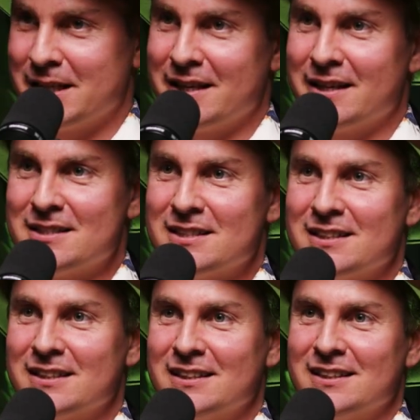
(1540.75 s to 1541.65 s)
and
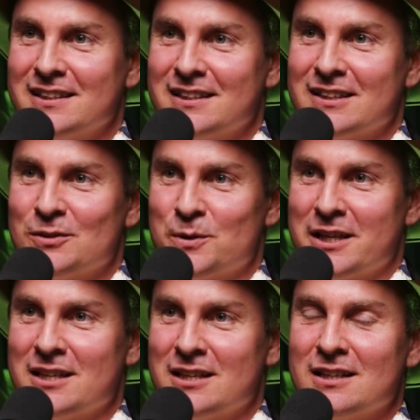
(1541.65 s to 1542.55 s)
we
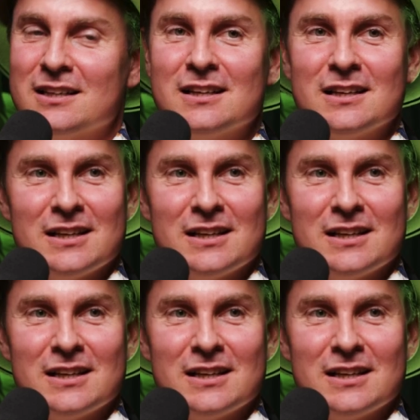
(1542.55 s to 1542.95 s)
can,